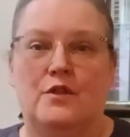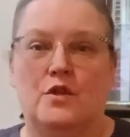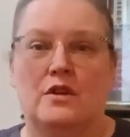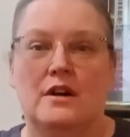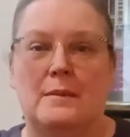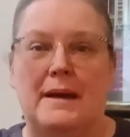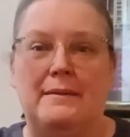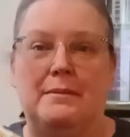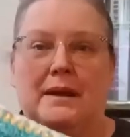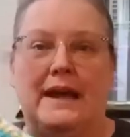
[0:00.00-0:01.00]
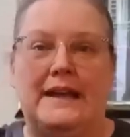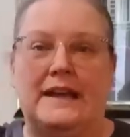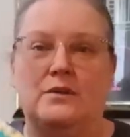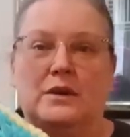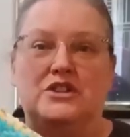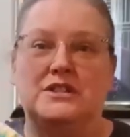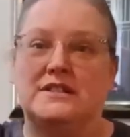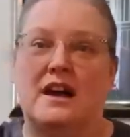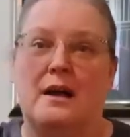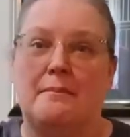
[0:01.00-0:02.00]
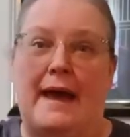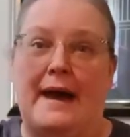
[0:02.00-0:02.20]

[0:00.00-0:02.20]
for a baby blanket, which is not